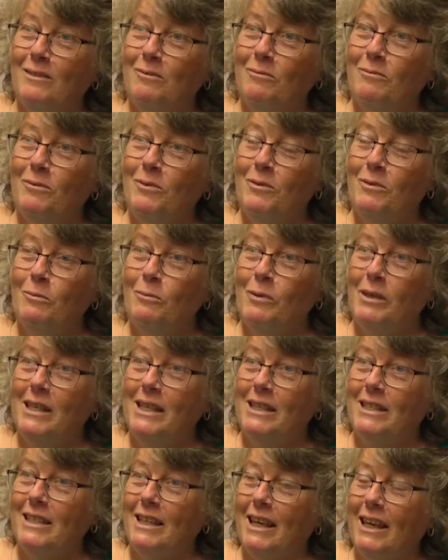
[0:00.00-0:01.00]
And we're
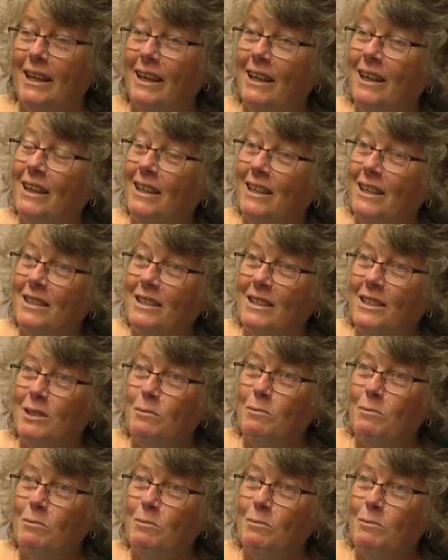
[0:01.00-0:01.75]
knitting the